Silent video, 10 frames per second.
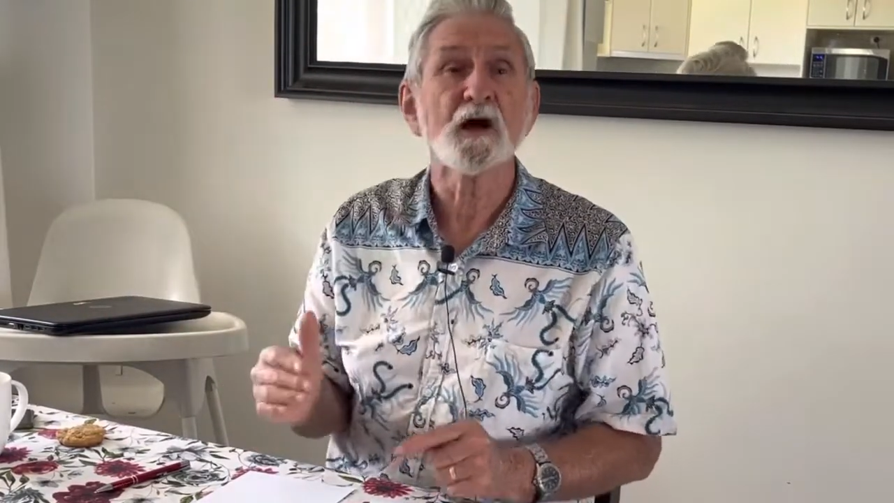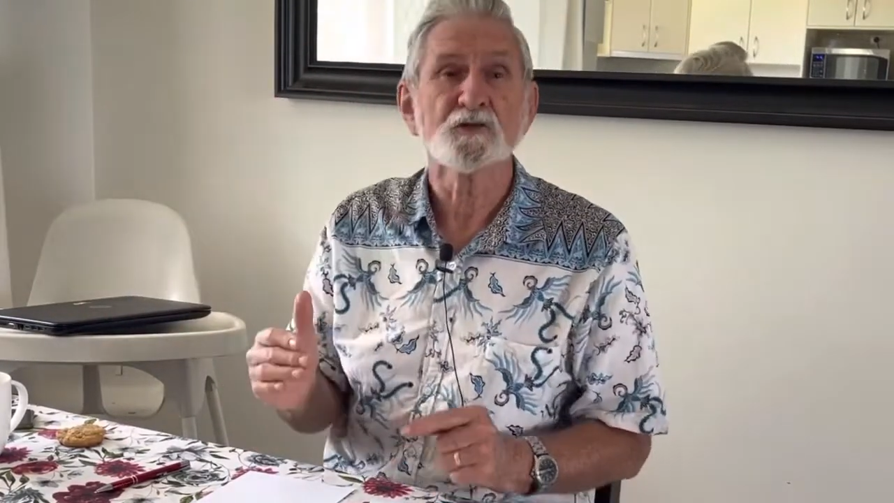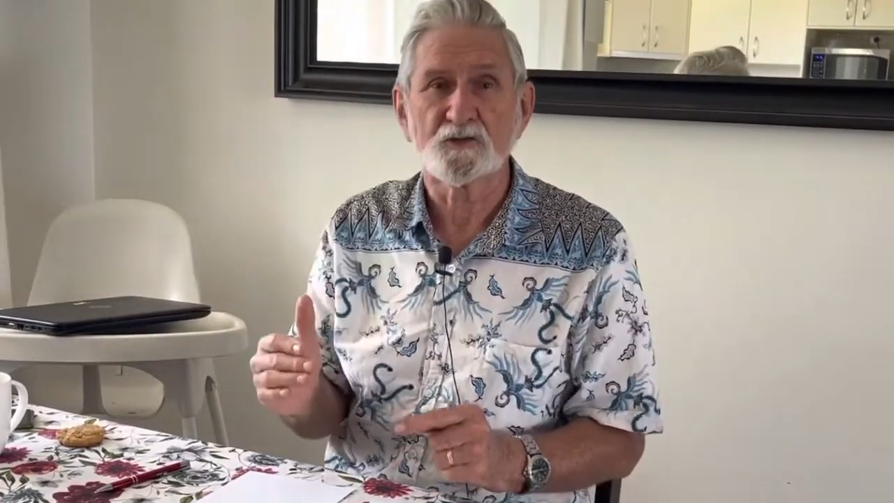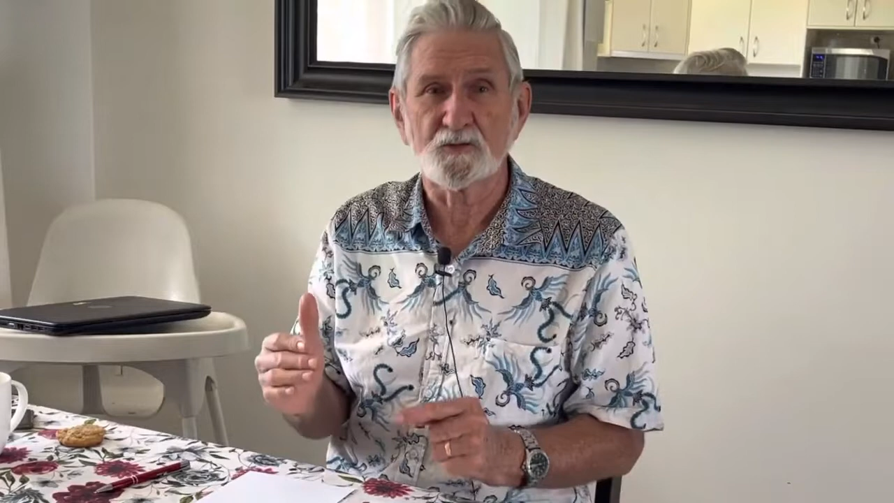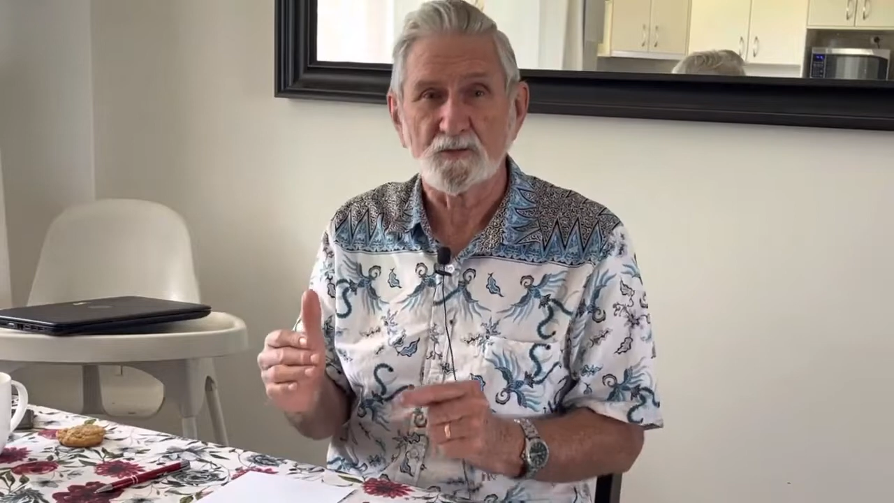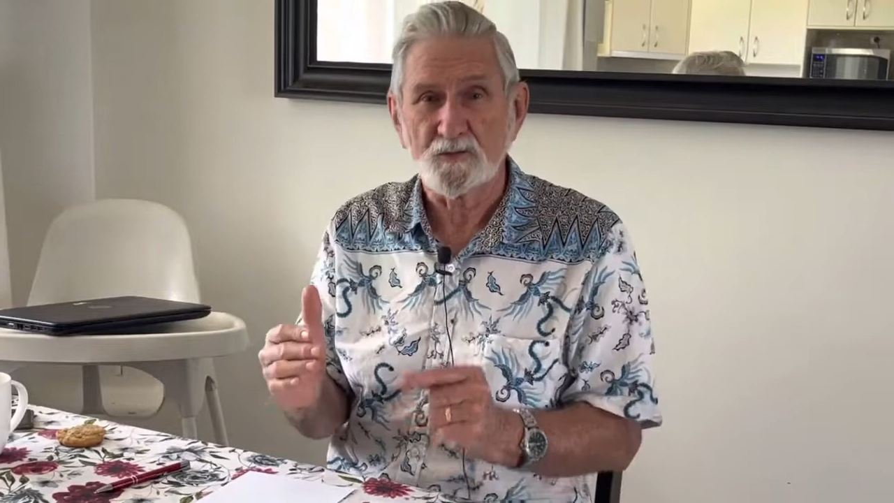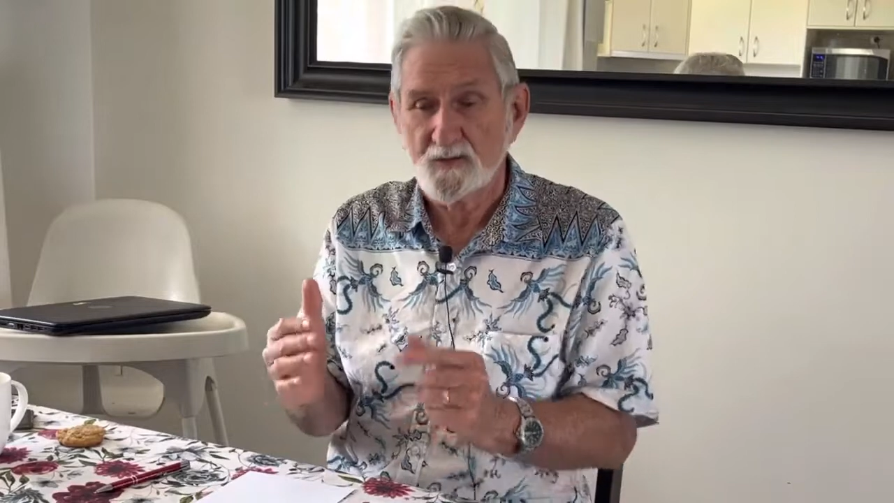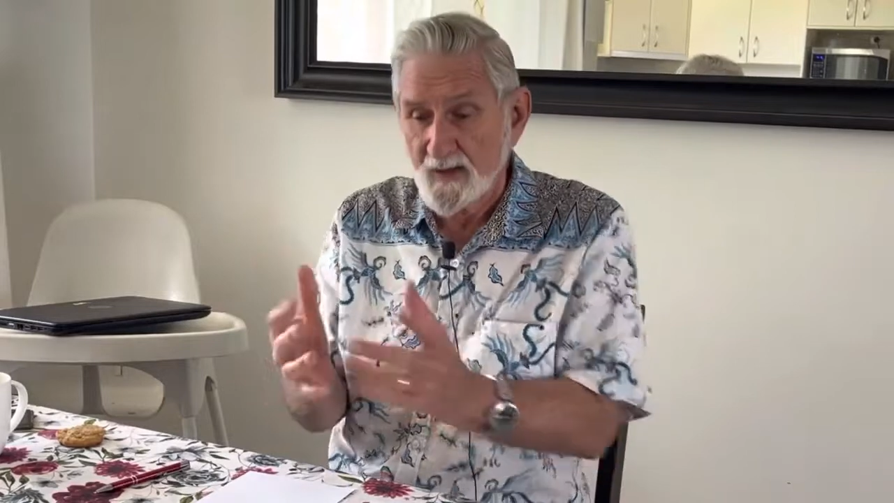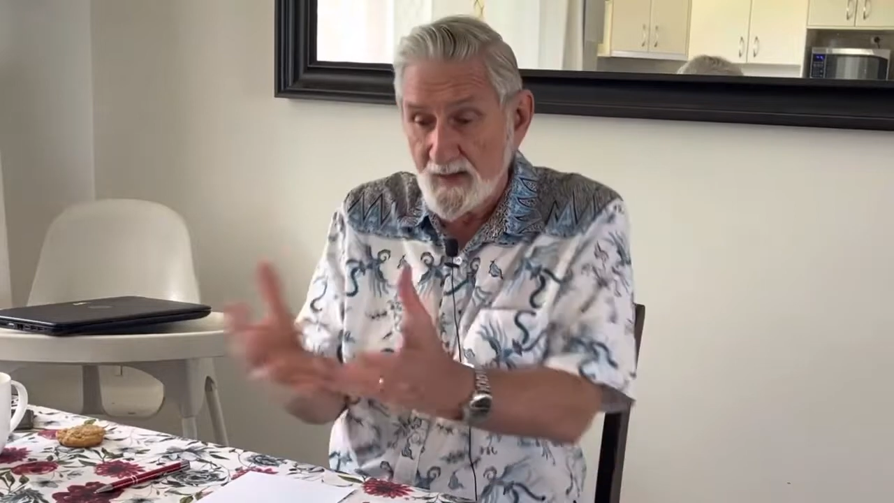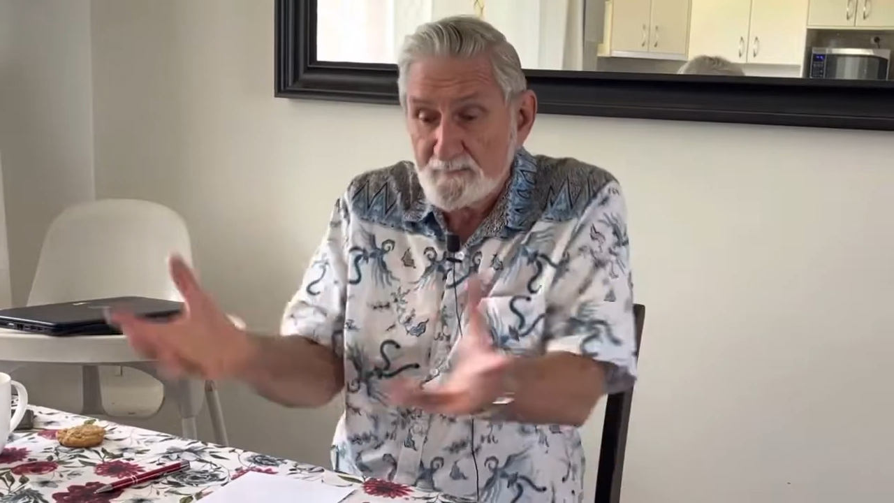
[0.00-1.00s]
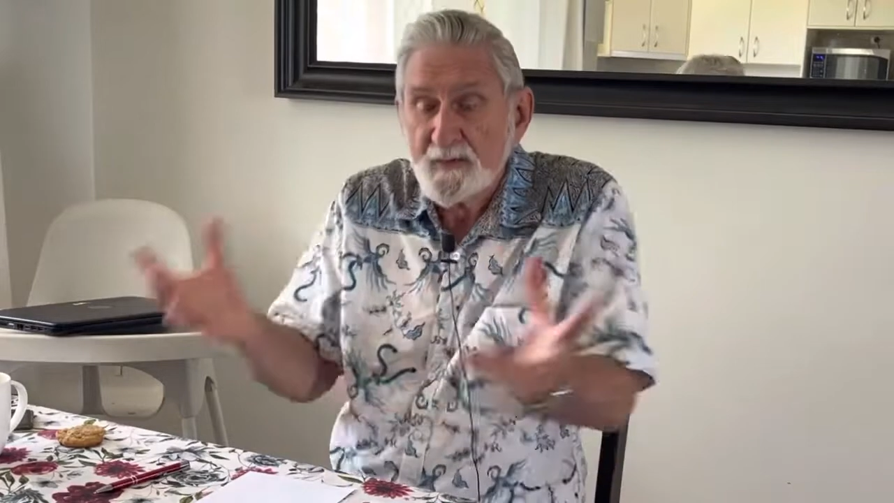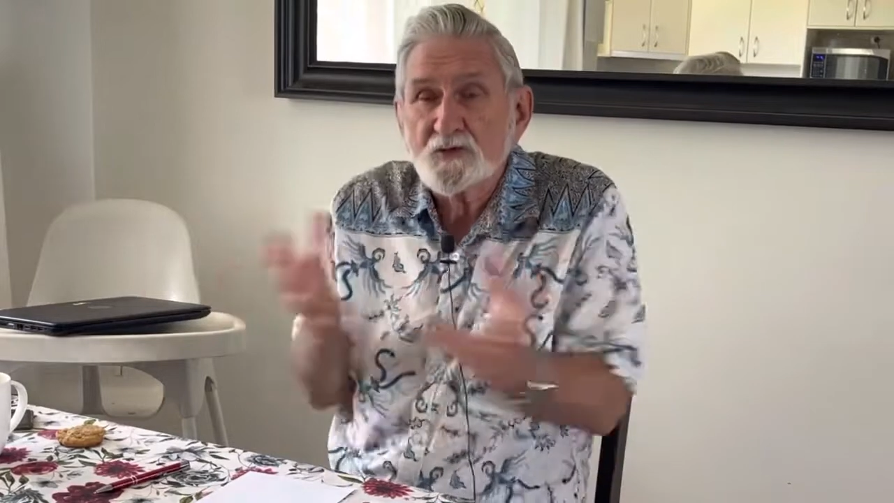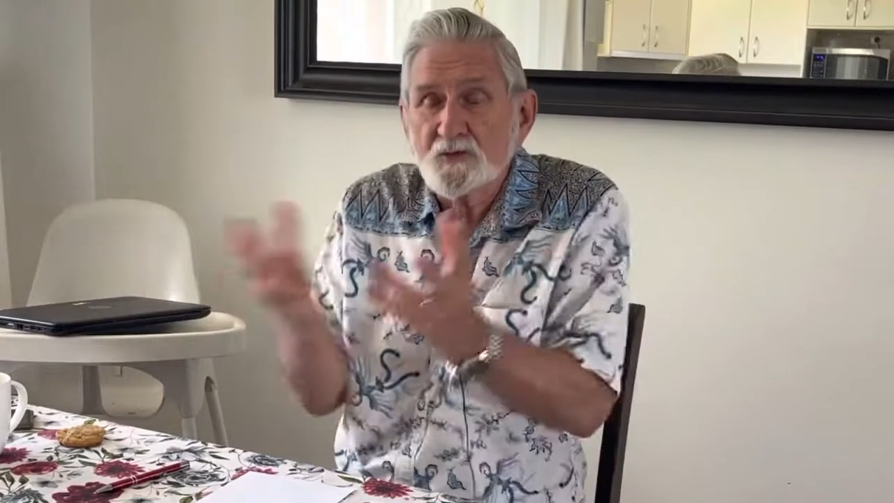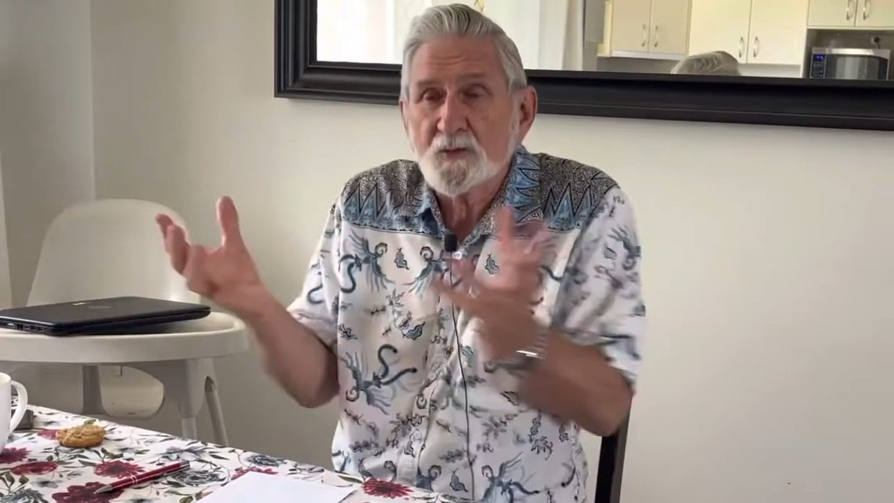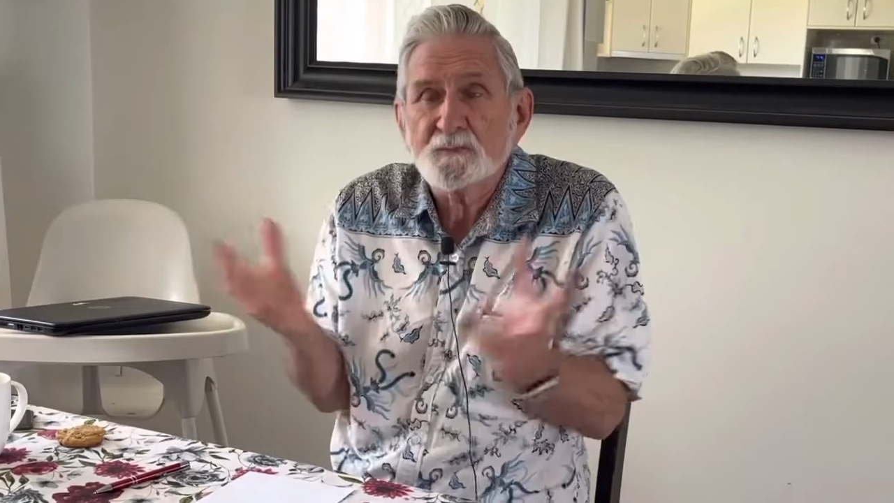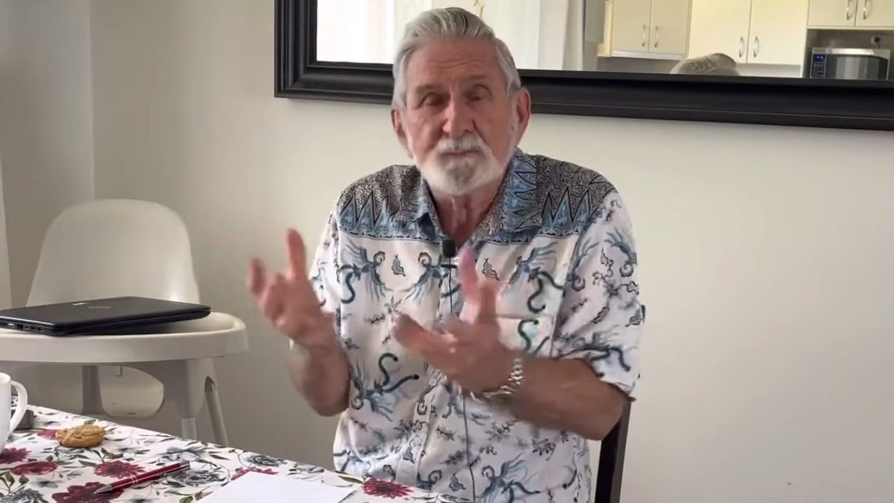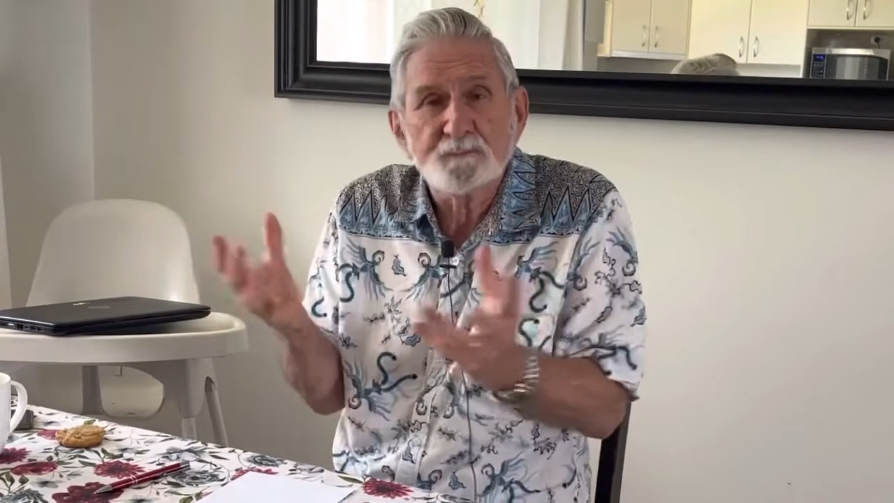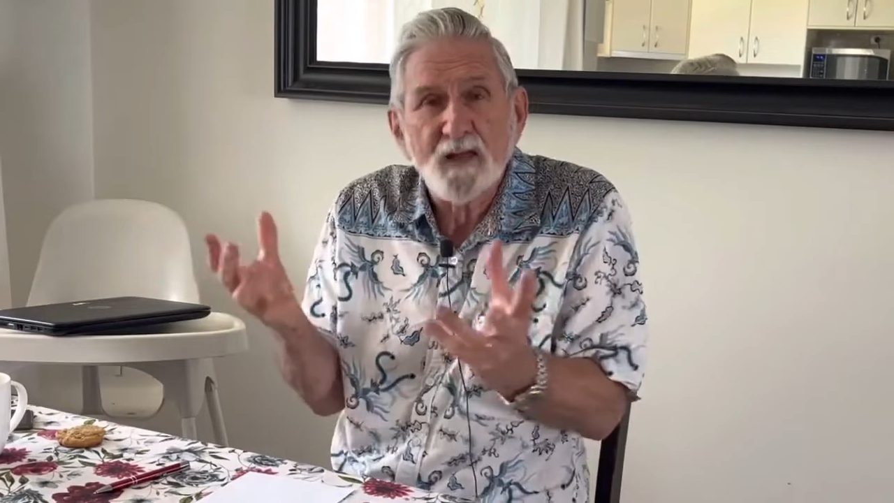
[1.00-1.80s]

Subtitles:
school and mixed with